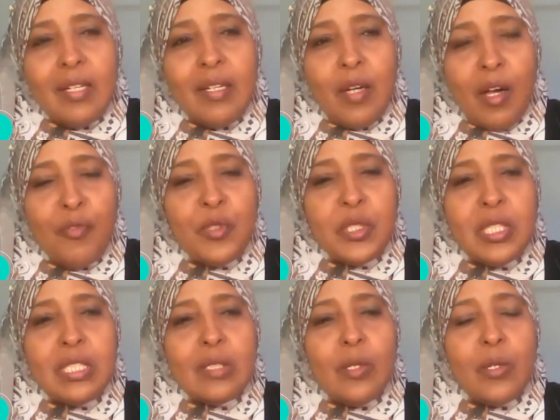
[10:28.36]

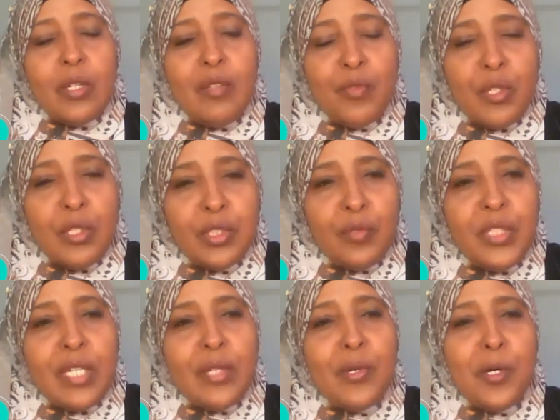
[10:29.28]
offices or in front of
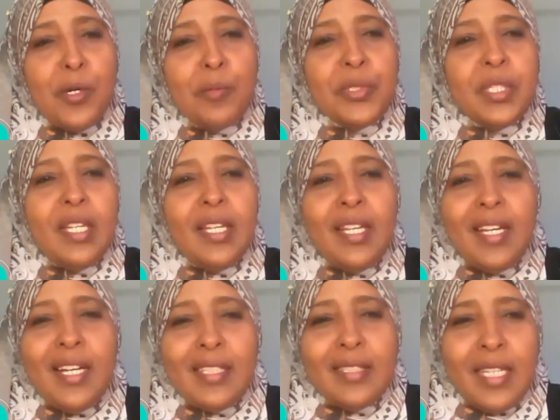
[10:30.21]
their homes,
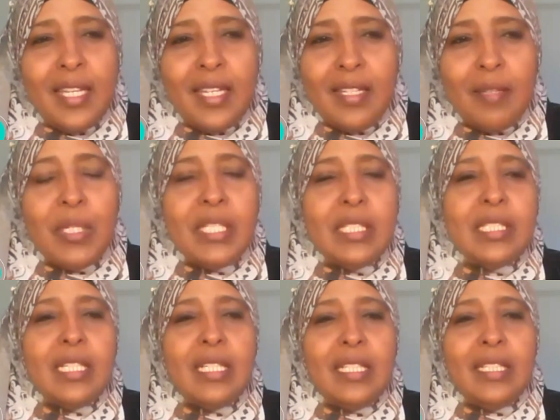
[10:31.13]
and they
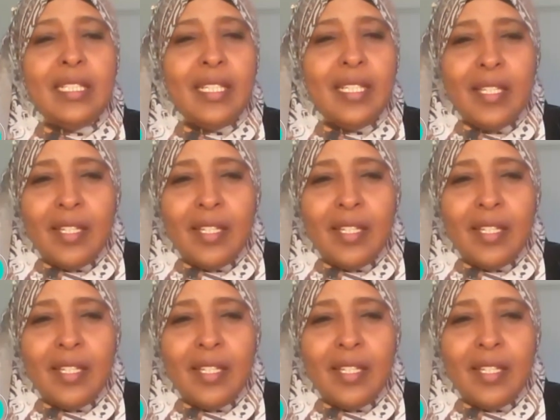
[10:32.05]
basically,